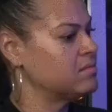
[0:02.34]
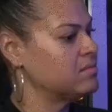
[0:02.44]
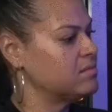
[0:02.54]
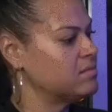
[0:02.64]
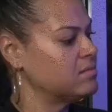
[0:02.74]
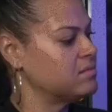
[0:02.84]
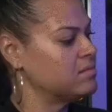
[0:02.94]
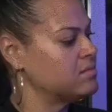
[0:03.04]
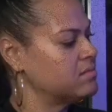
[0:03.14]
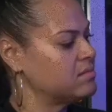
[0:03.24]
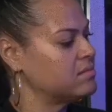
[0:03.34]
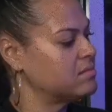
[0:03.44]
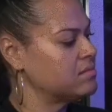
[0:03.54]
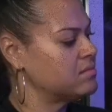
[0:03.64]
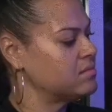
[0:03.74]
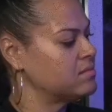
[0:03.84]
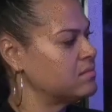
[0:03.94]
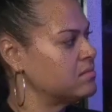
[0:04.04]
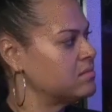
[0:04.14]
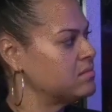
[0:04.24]

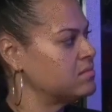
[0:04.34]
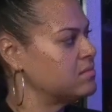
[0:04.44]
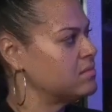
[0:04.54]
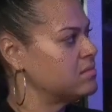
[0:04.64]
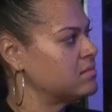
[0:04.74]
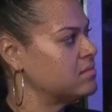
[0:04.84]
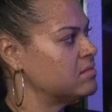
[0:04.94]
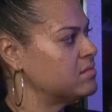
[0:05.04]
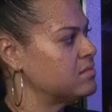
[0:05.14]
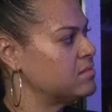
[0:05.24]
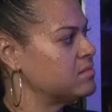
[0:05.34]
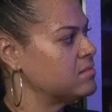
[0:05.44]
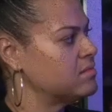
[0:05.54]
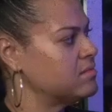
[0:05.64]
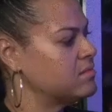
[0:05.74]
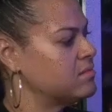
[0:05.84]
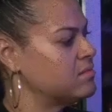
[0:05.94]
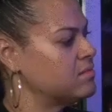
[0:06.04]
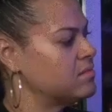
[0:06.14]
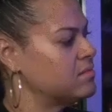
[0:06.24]

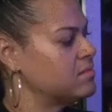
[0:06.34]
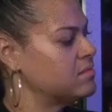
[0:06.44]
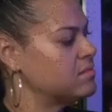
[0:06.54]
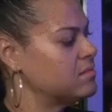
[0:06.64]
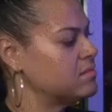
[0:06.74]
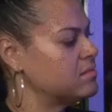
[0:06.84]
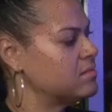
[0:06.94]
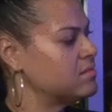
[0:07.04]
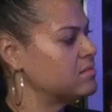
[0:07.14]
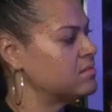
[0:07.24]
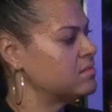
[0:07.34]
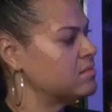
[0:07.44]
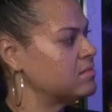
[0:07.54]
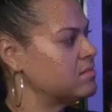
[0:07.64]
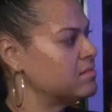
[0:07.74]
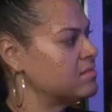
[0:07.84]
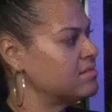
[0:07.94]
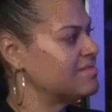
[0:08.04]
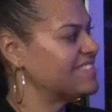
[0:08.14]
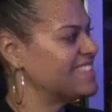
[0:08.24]

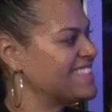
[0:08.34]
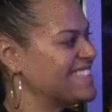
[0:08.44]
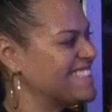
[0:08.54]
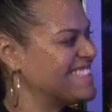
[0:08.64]
The person shown says nothing.